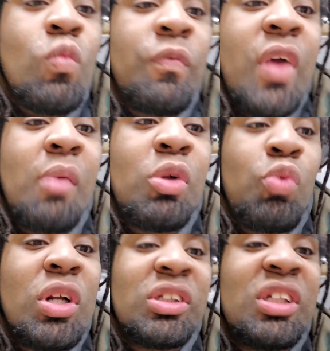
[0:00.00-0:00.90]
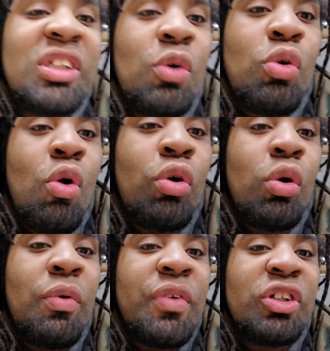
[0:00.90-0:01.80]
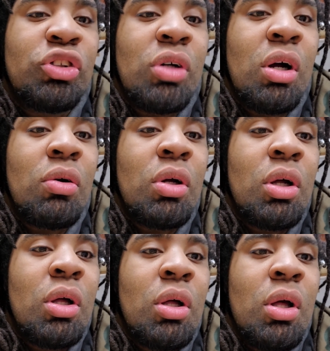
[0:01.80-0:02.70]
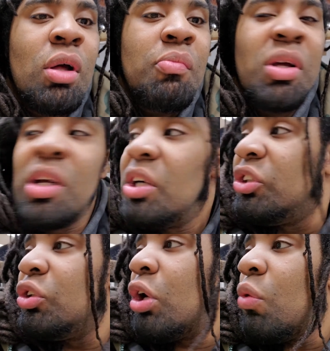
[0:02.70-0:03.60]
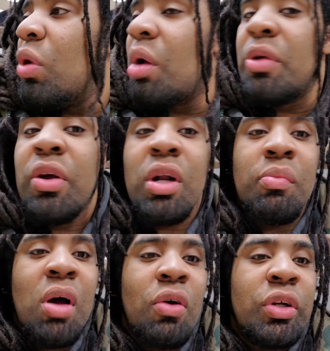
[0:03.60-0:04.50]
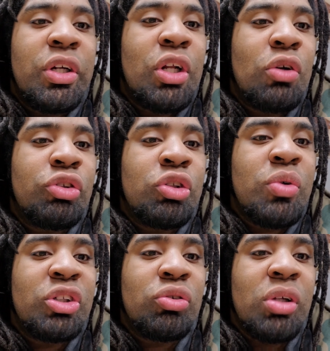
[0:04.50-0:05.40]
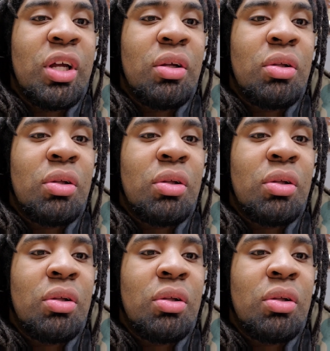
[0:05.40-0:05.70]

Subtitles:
family, what is the deal going on with Israel? Because what I'm hearing about, two Israelite